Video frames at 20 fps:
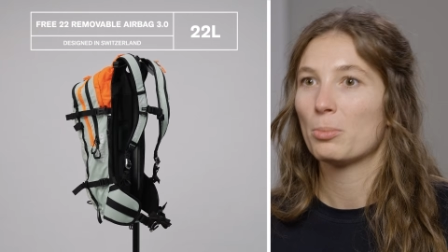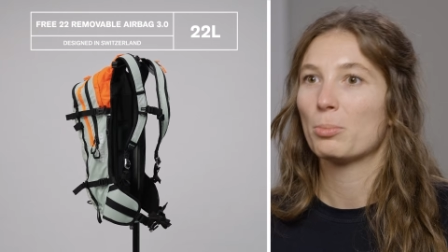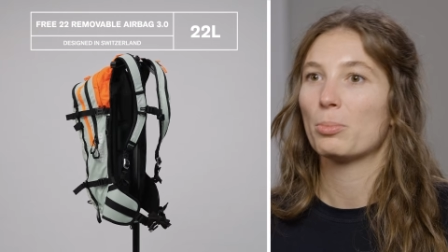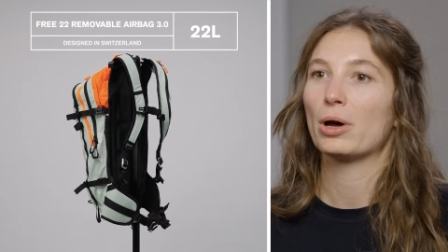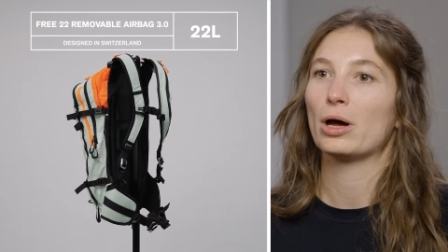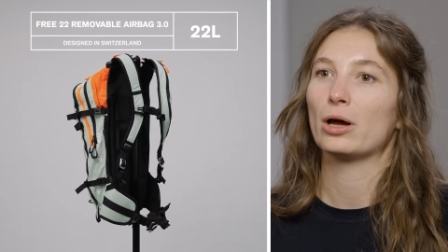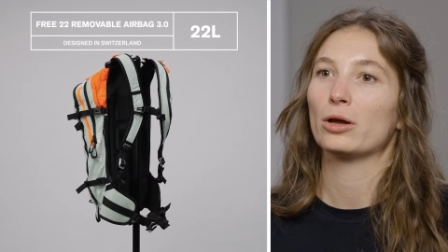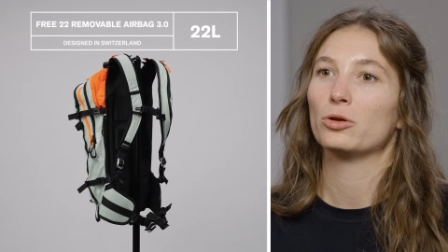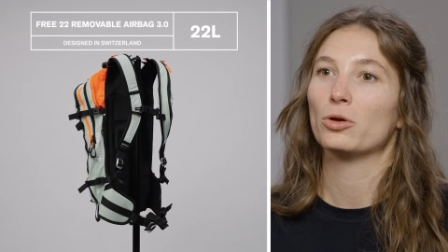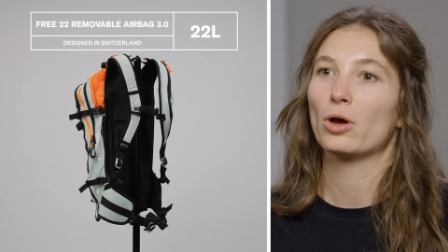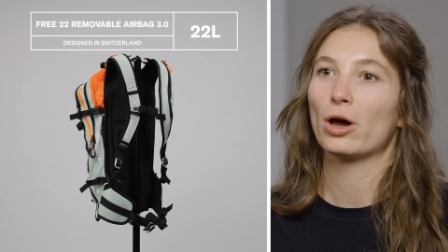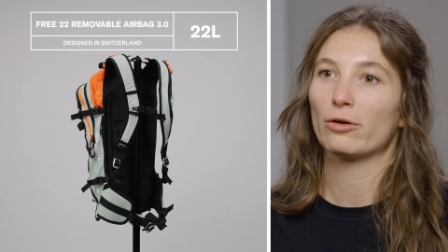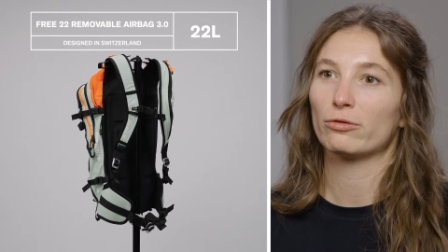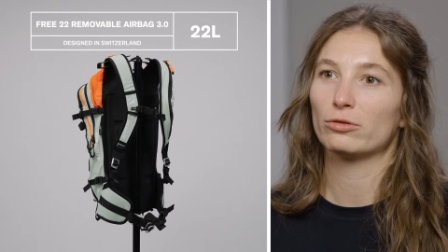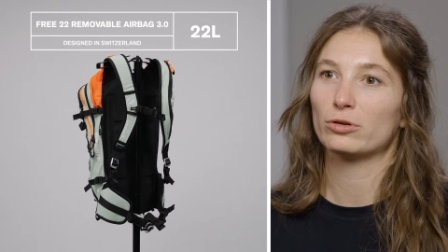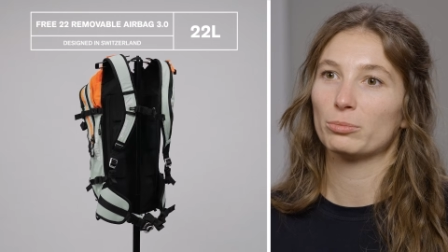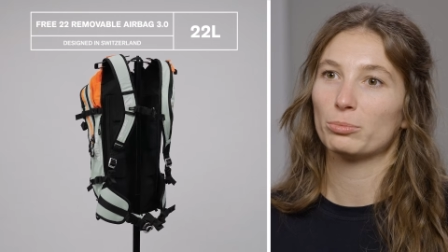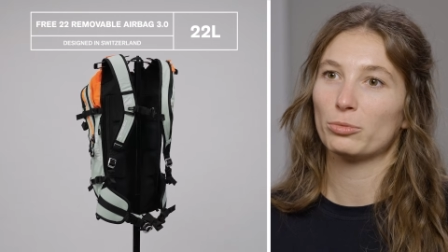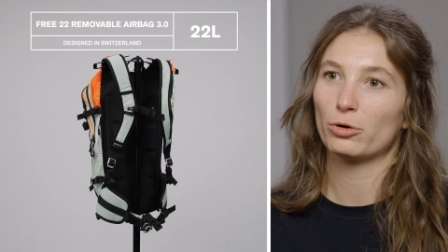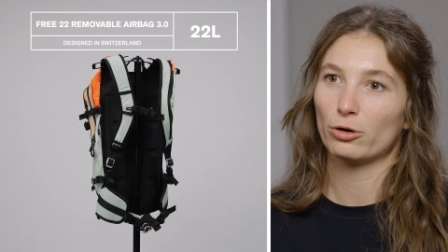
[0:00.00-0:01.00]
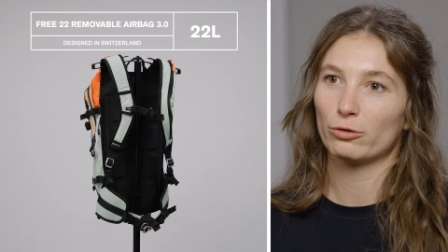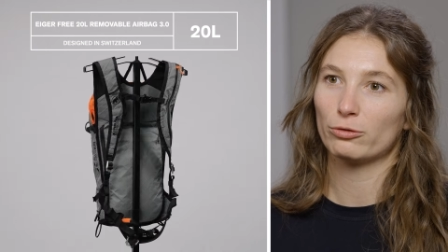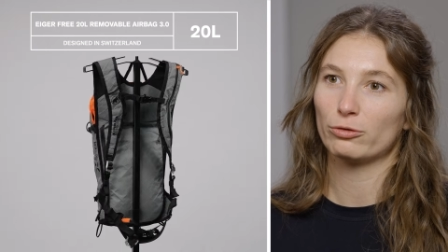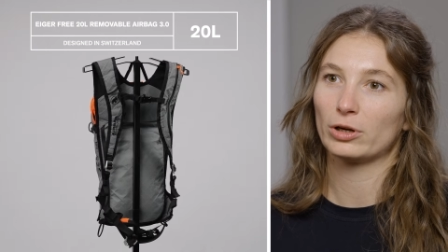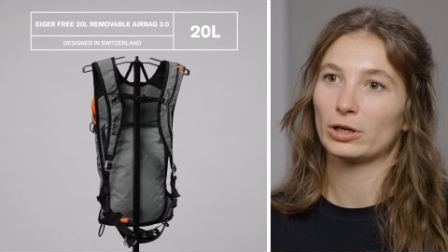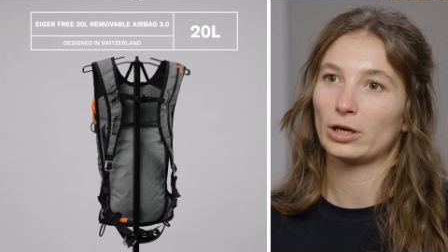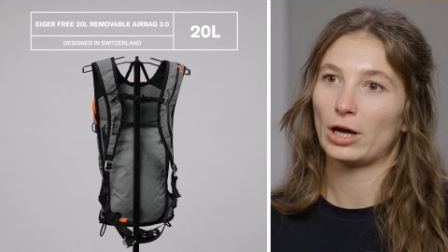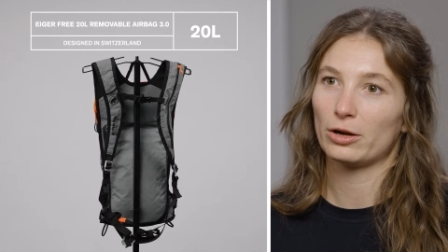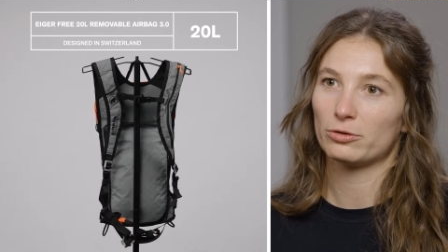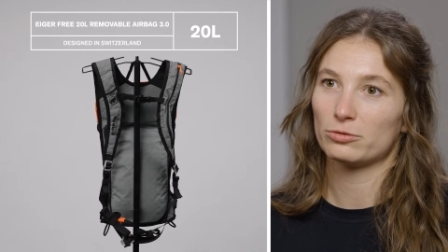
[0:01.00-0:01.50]
but you have the
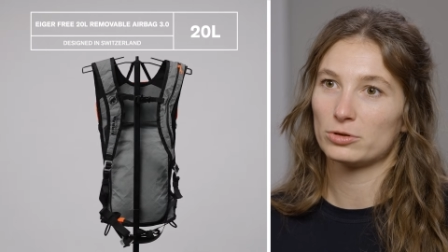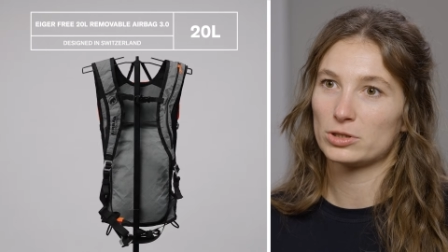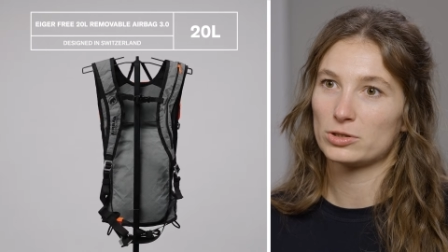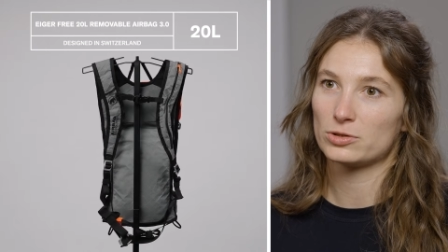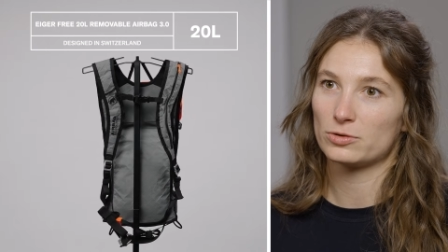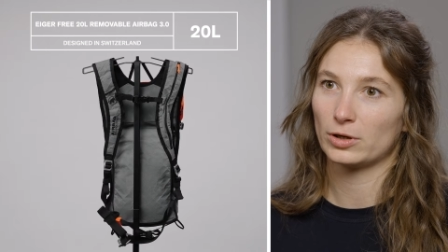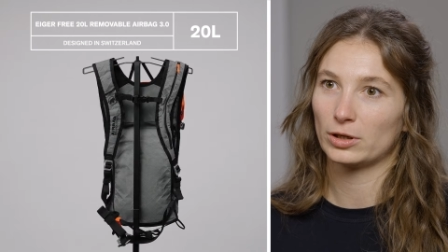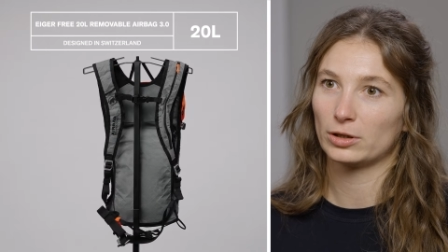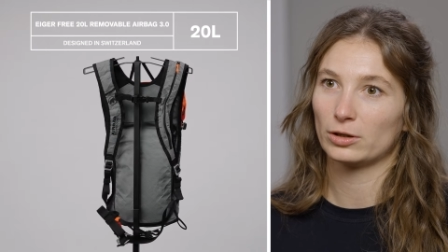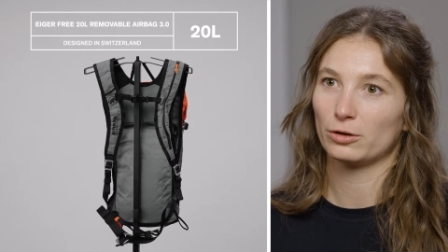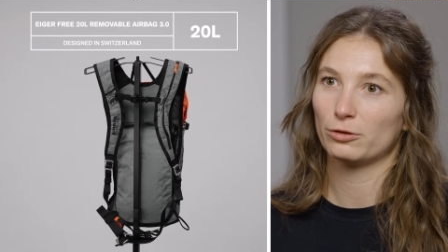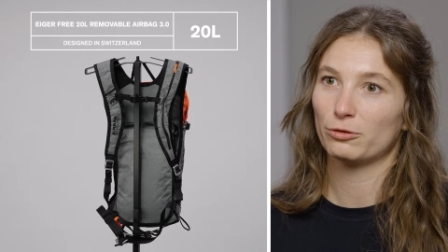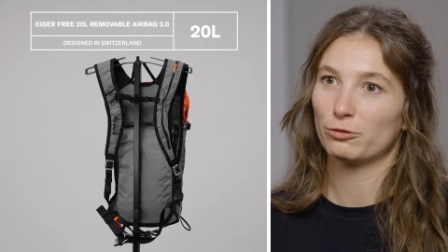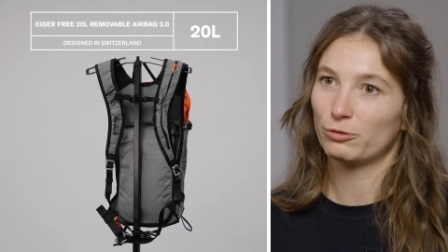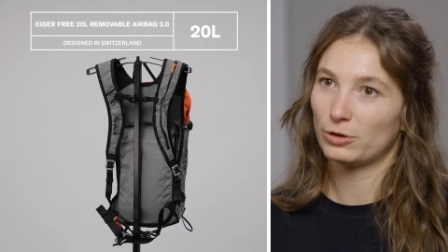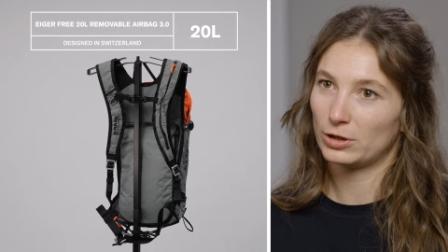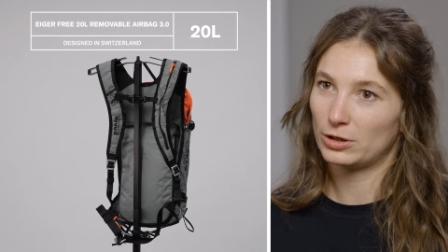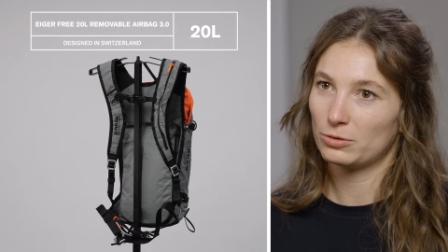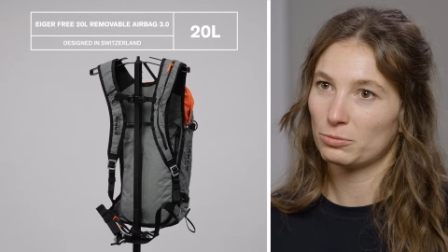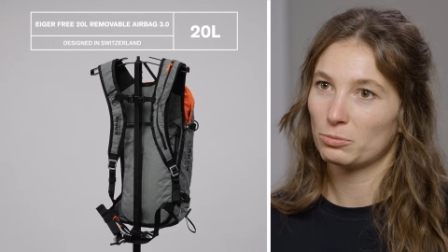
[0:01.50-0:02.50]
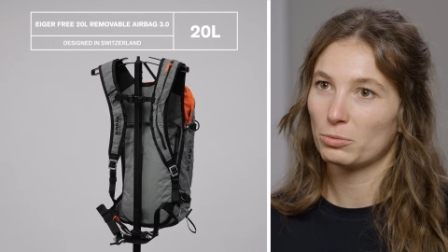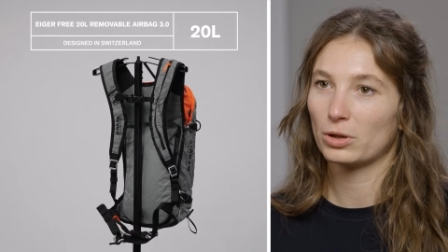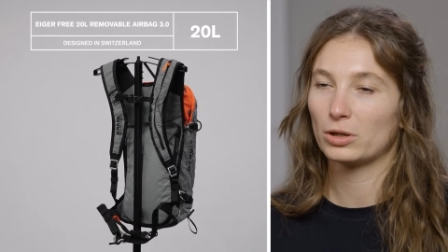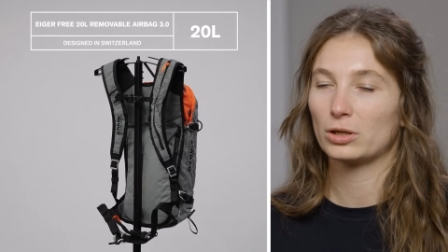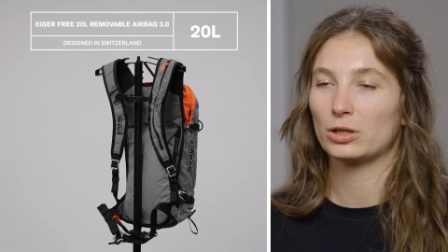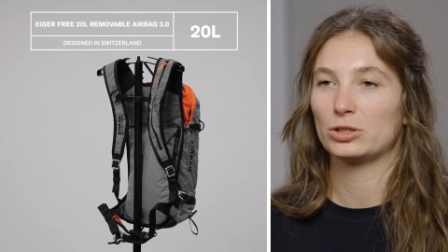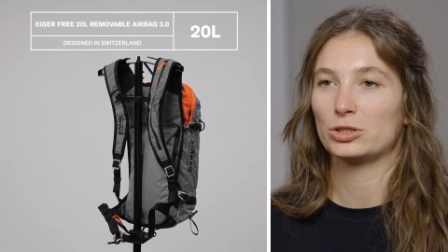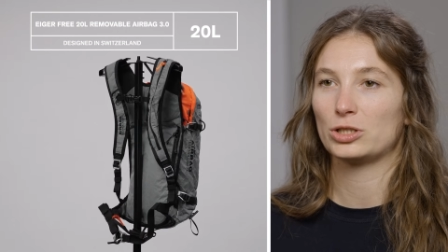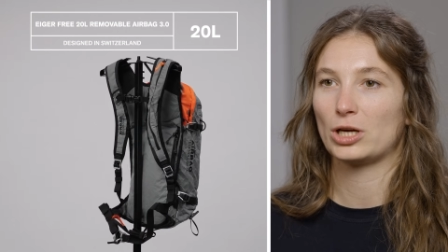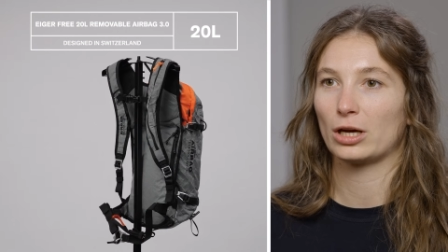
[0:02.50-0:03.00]
perfect unrestricted fit with
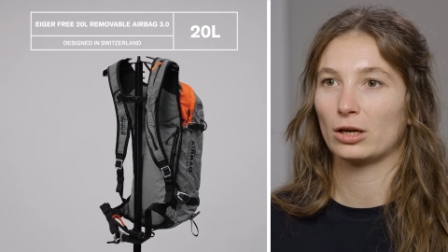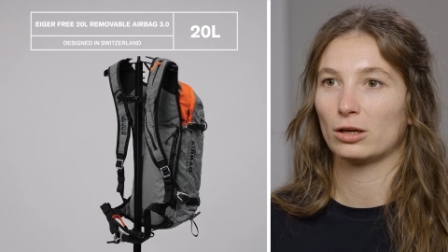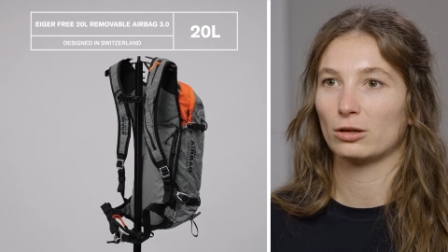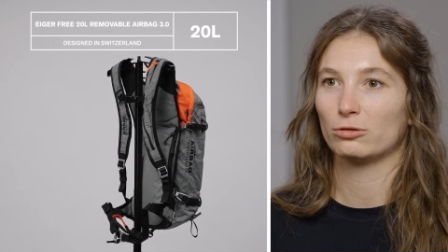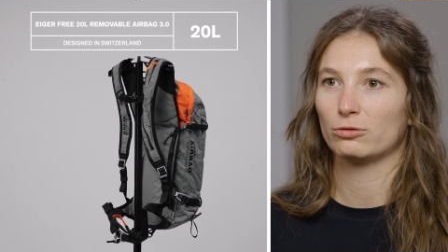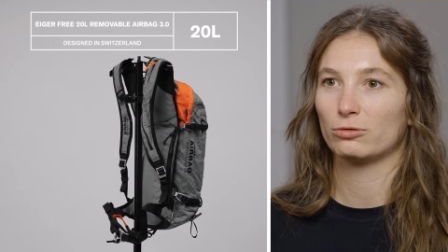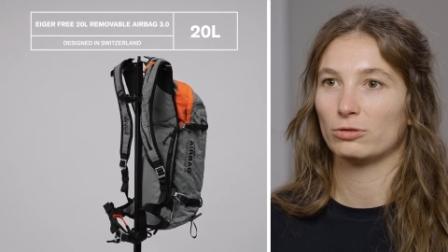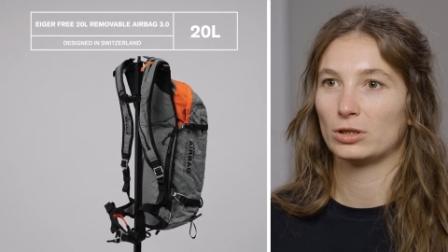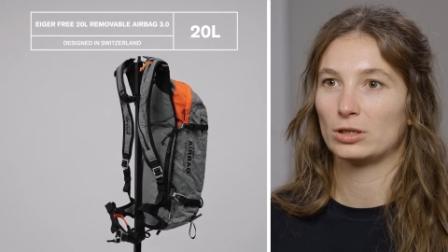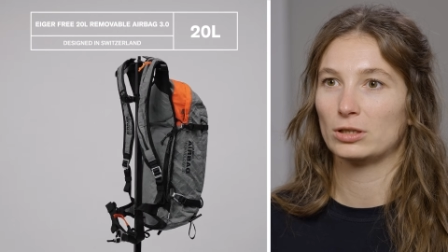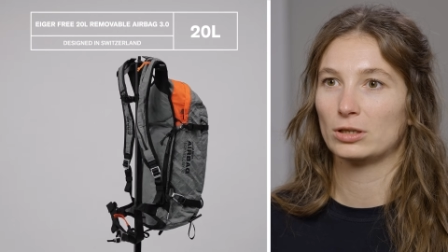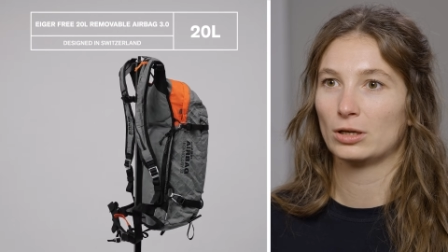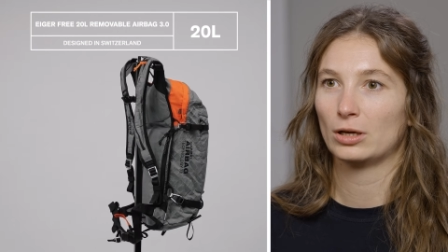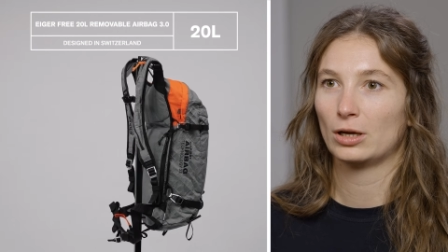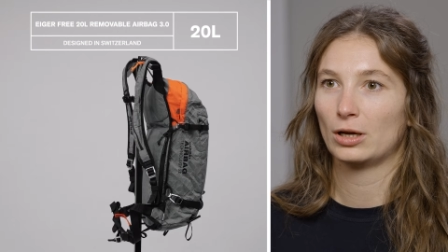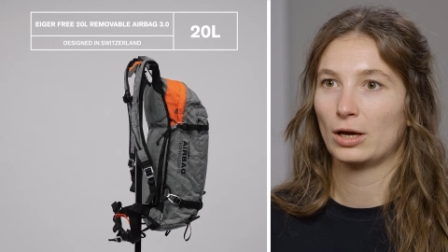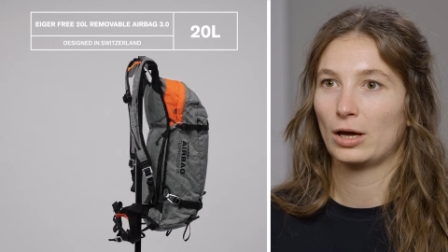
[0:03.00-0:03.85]
the jacket fit